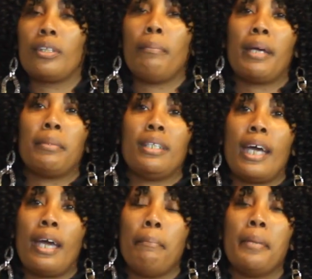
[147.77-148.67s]
the baby
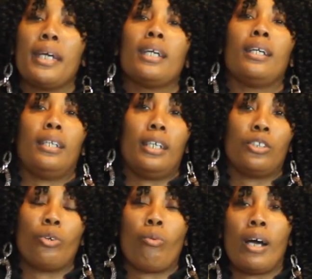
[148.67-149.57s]
dad being
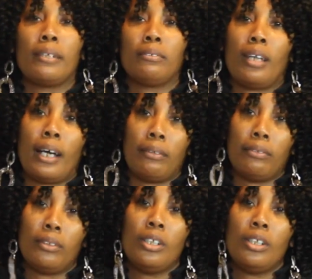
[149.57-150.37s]
in your wife's life?